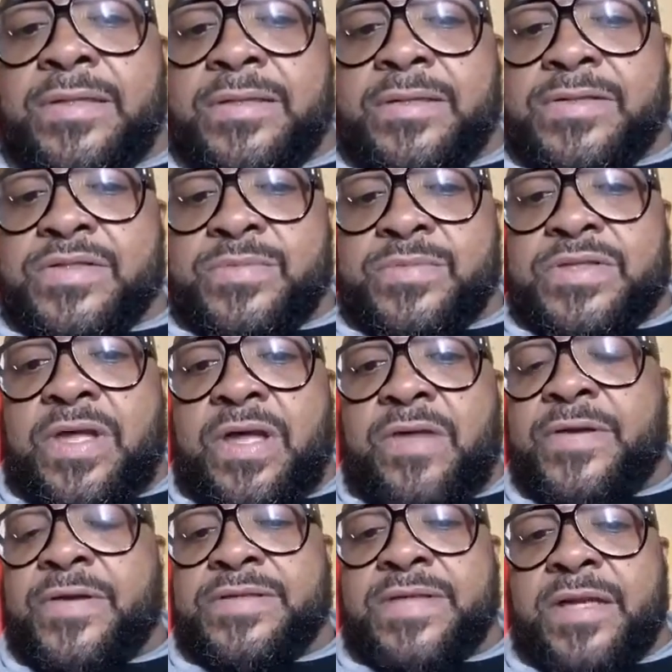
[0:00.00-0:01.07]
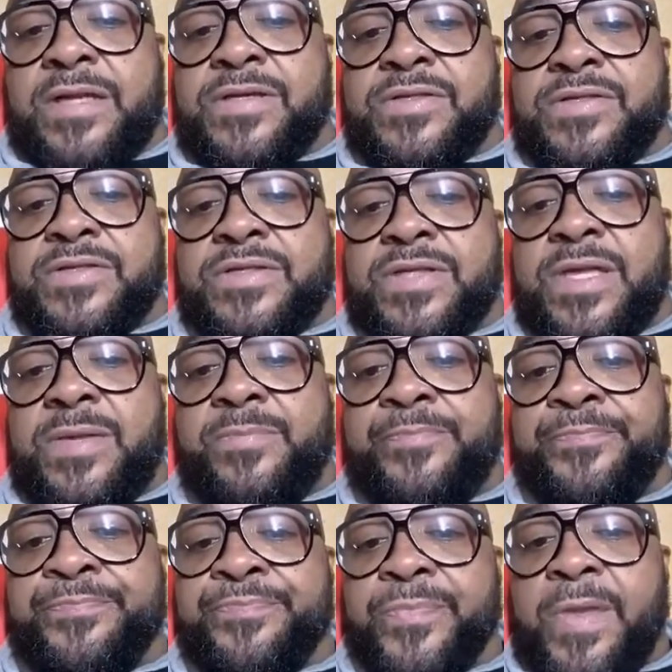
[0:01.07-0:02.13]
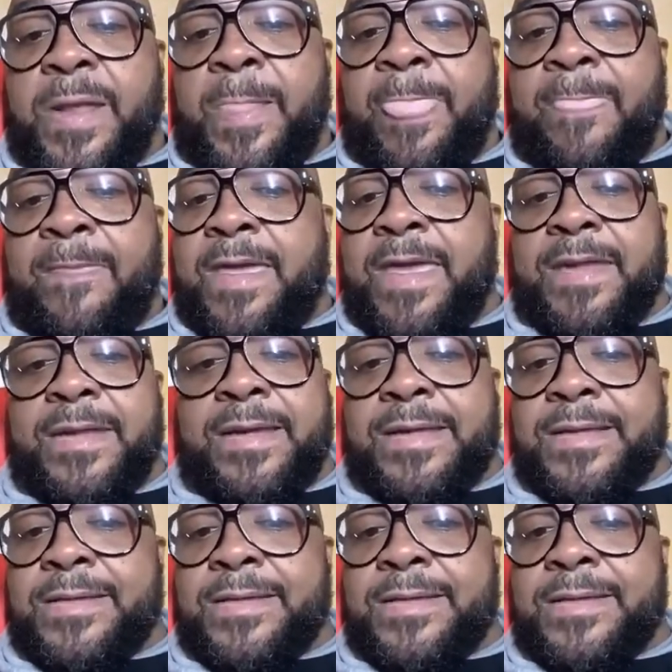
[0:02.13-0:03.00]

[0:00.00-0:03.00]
some stuff because I couldn't sleep, and